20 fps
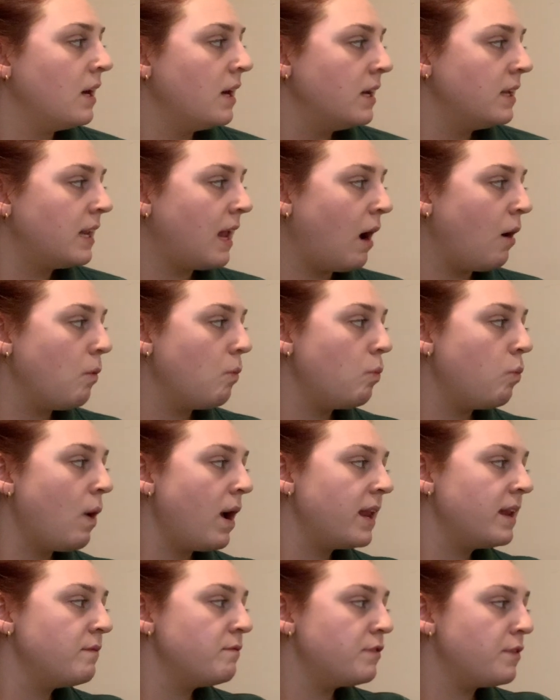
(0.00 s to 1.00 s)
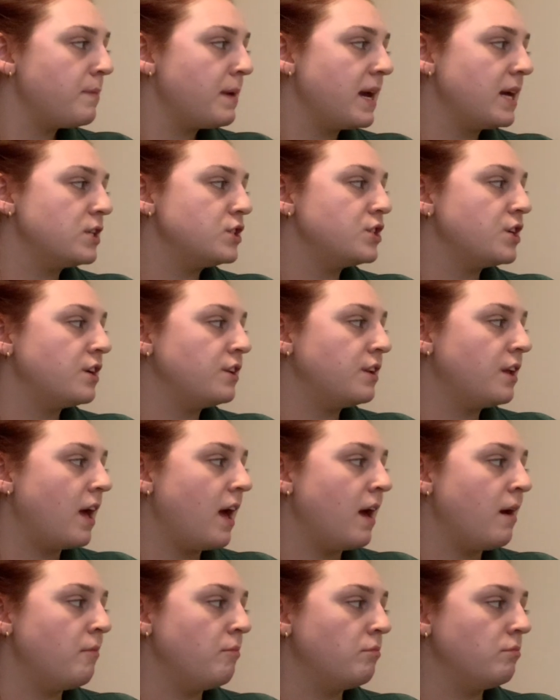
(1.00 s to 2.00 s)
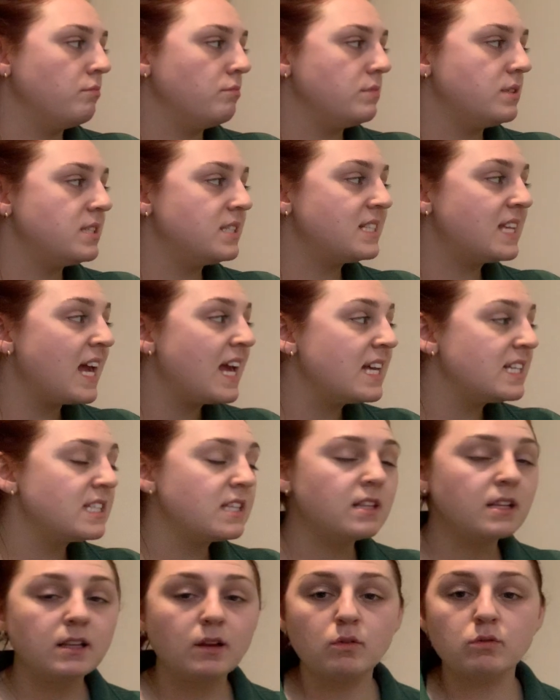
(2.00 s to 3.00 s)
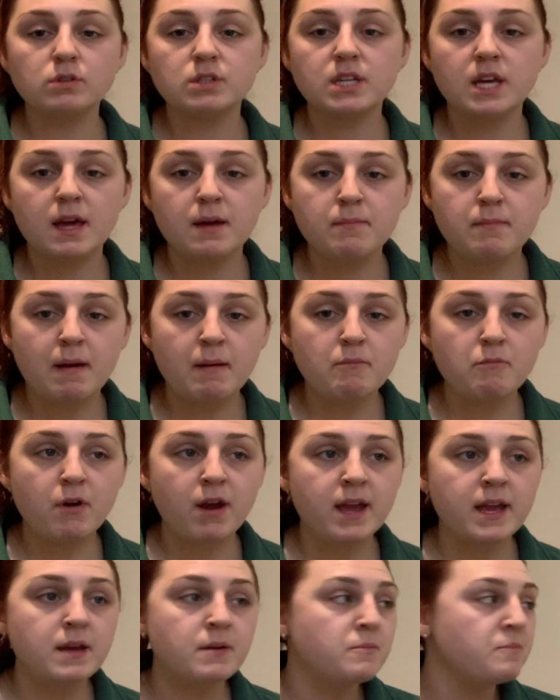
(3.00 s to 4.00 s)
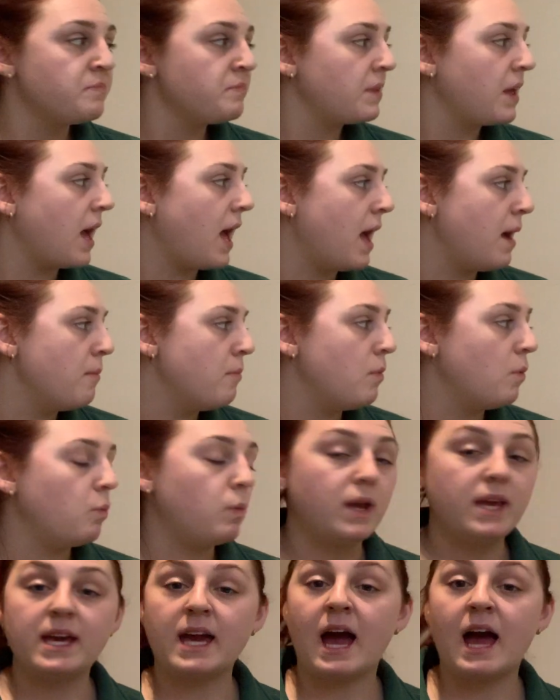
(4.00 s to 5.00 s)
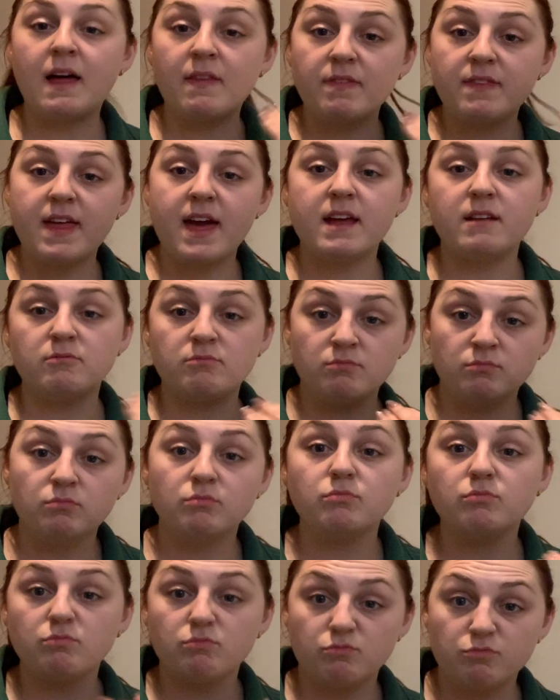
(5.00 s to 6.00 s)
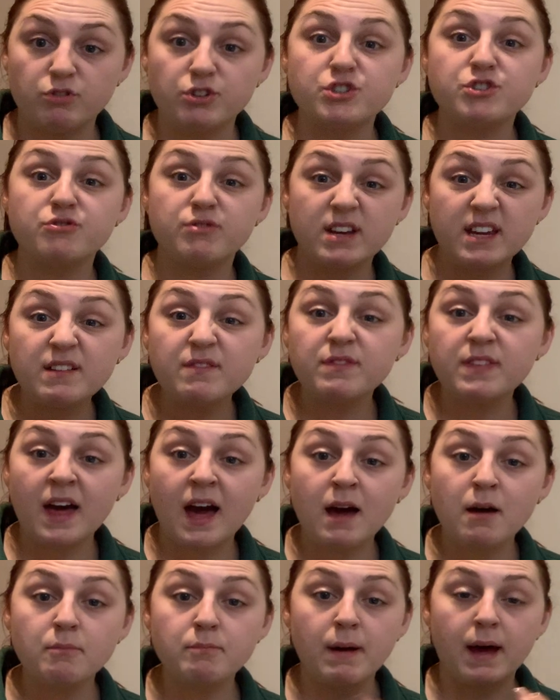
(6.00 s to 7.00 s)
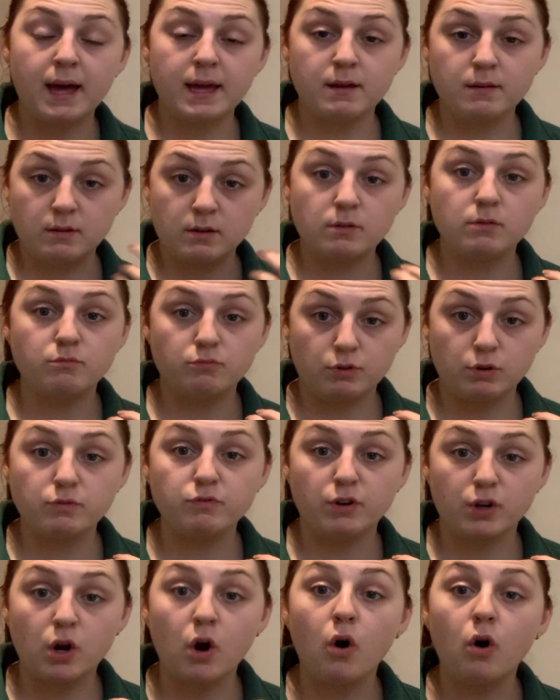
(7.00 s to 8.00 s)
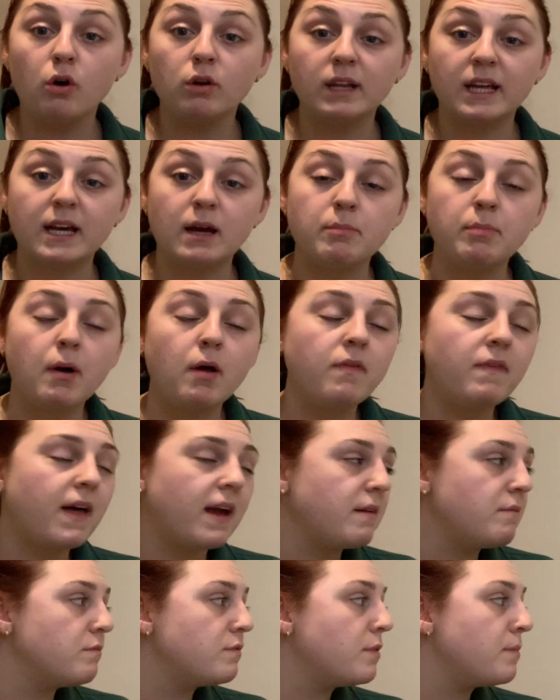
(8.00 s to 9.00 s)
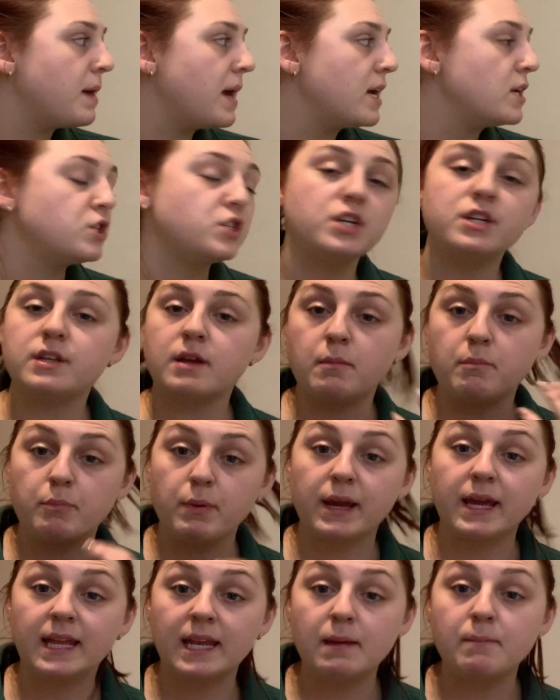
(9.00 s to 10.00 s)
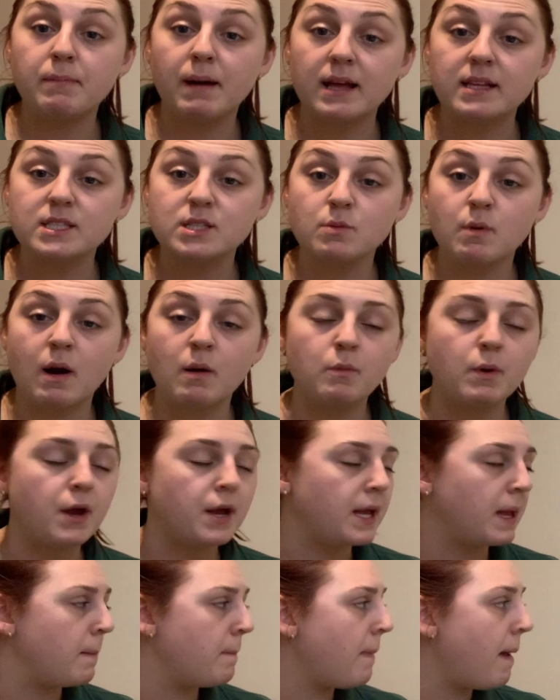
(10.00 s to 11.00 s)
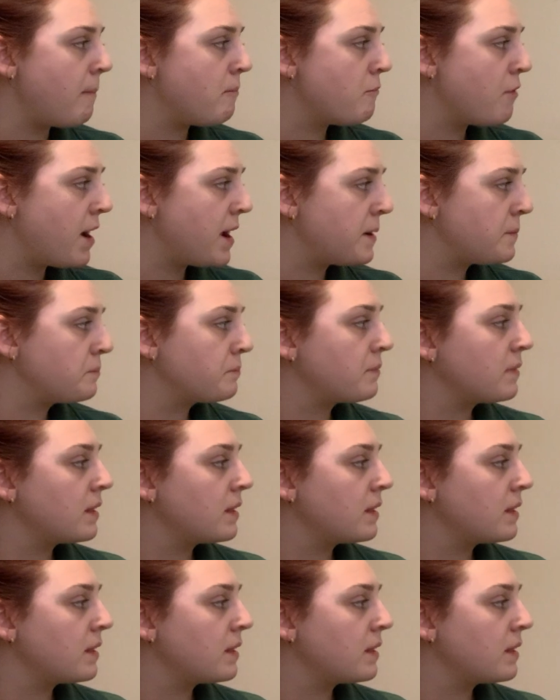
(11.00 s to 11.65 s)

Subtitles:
Now, when information stays in the long-term memory, we can then retrieve that by recalling upon that information and bringing it back to our working memory.